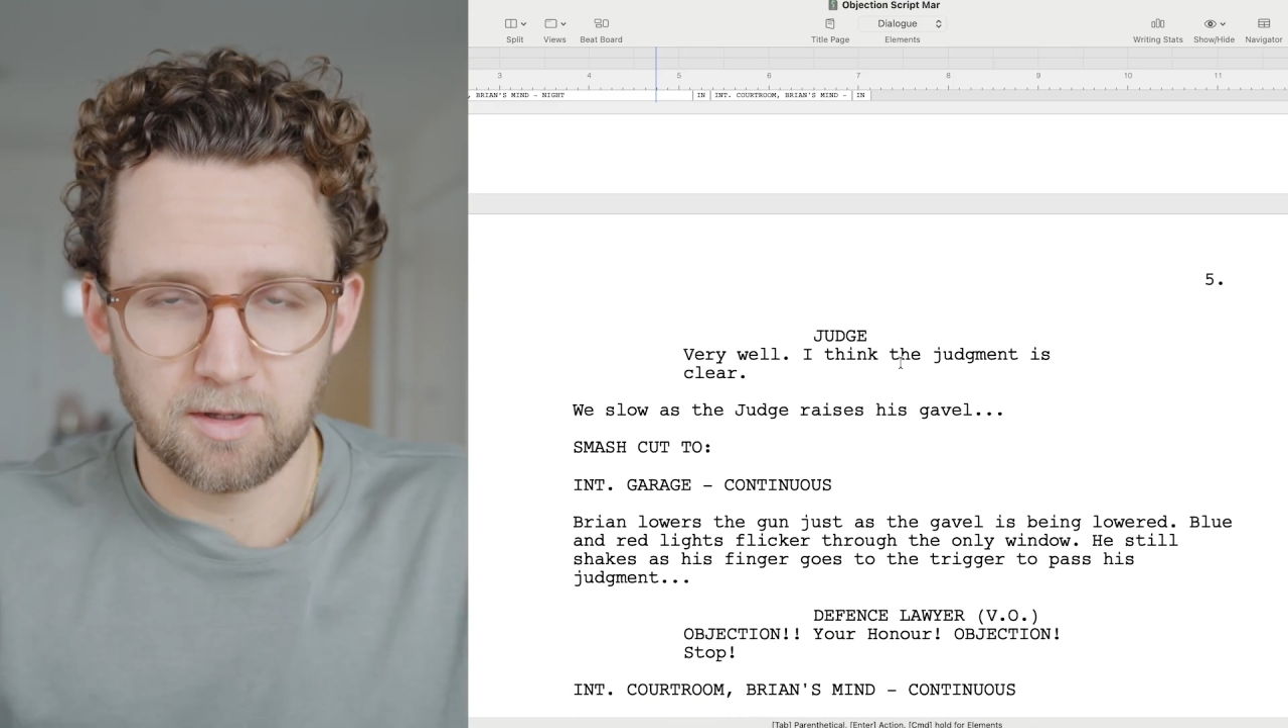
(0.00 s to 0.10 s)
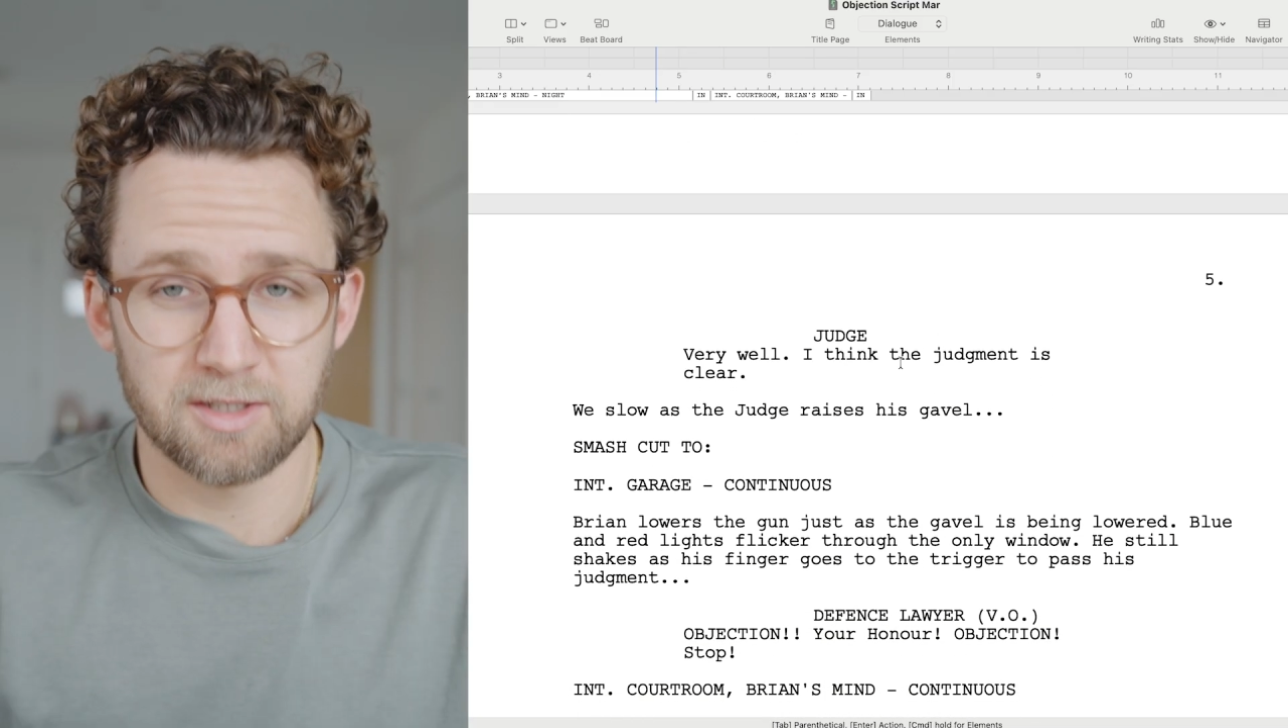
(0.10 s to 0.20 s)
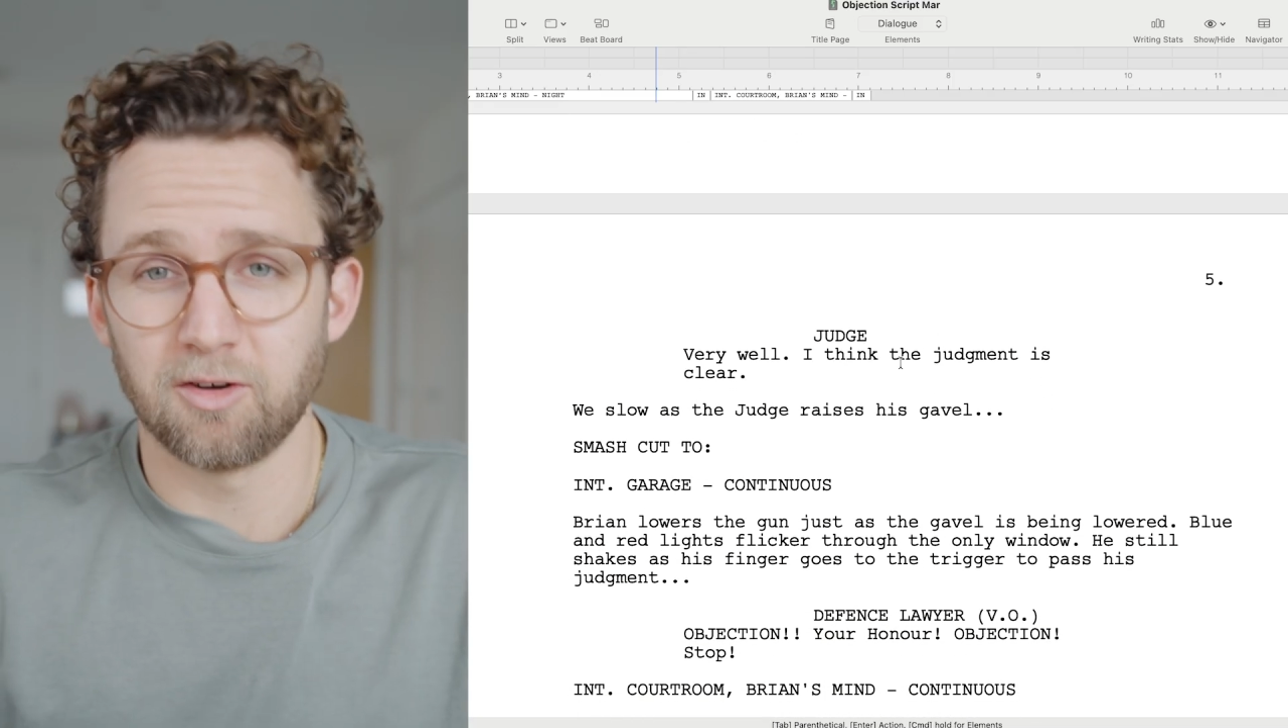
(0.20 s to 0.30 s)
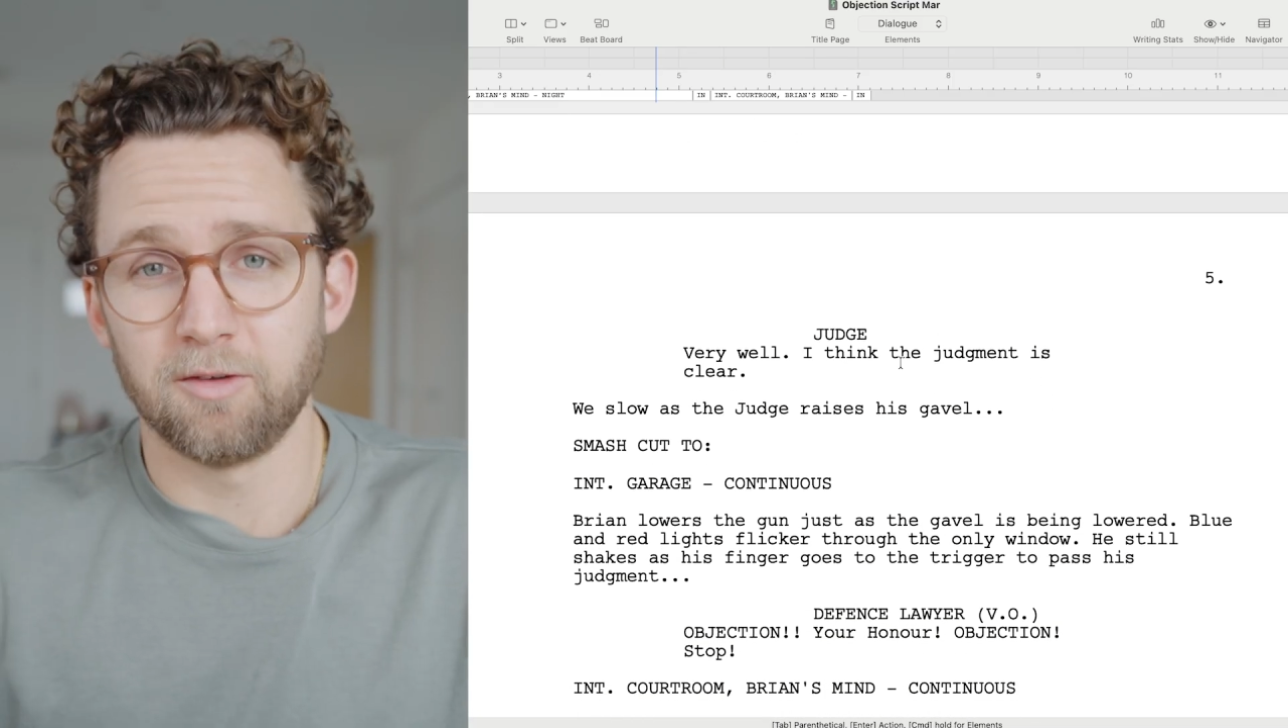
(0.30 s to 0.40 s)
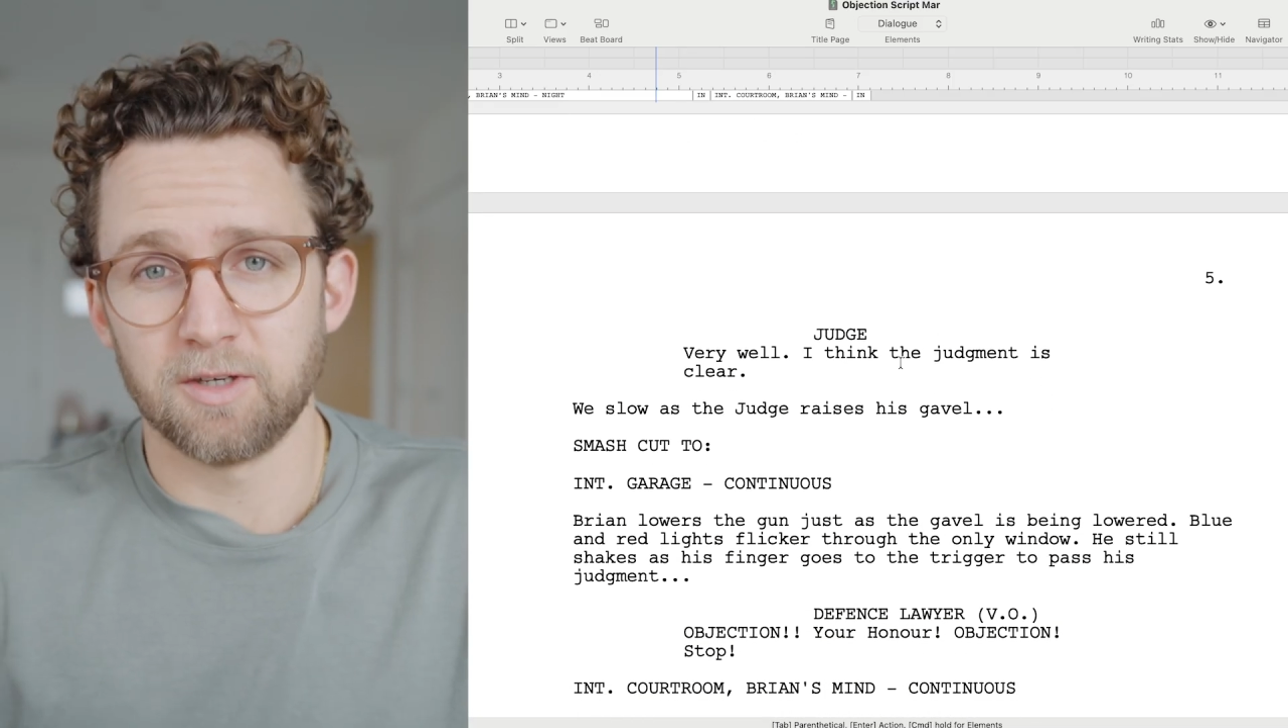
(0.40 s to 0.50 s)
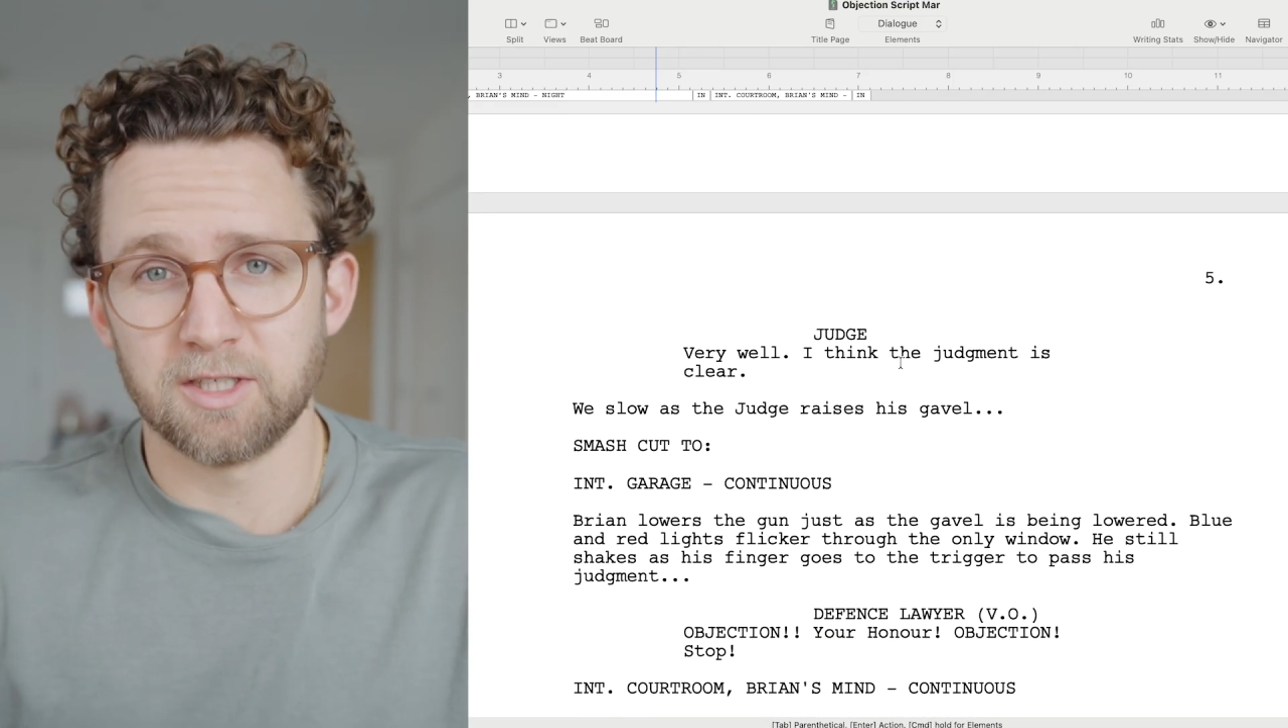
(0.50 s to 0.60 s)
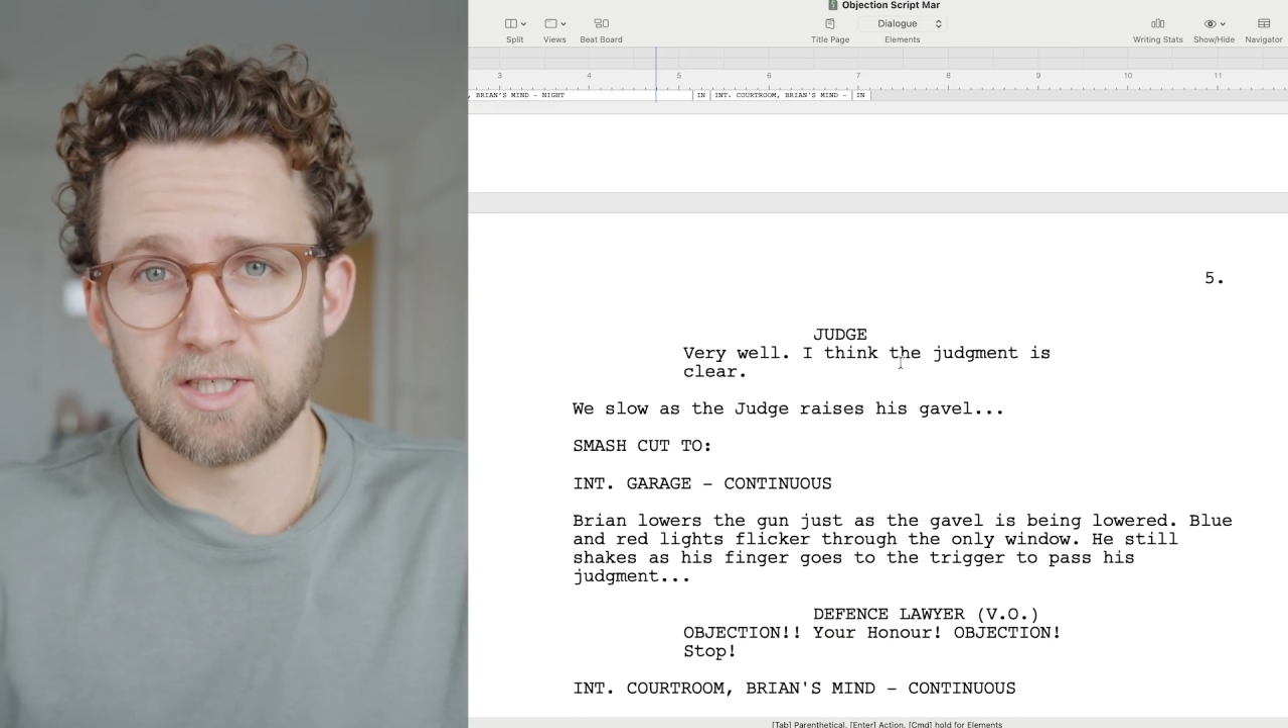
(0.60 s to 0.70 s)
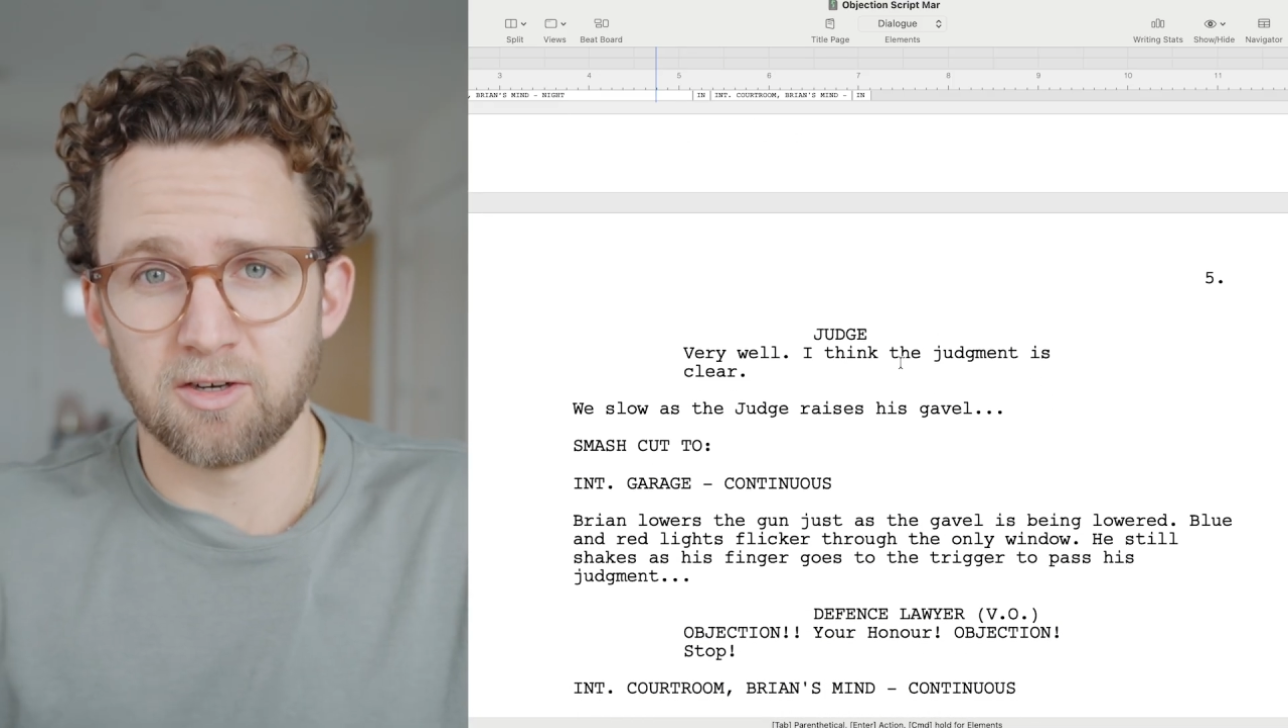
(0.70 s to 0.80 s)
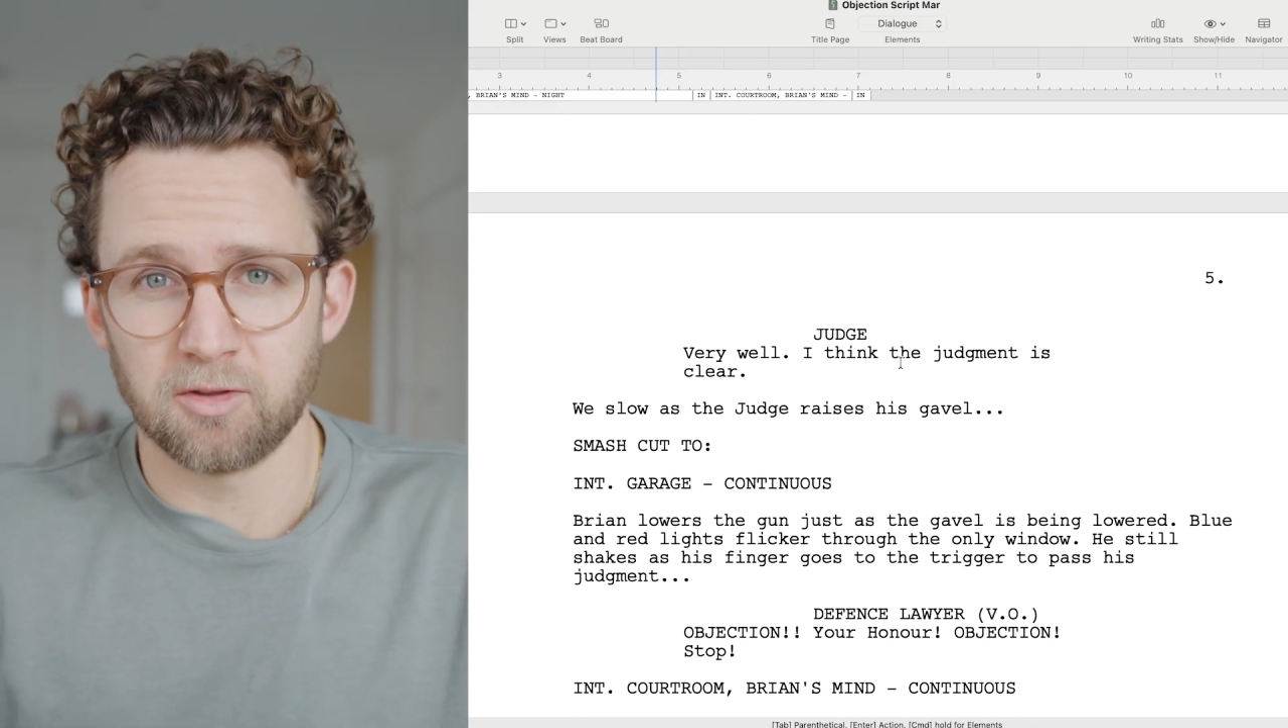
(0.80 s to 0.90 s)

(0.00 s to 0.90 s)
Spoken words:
He's not even considering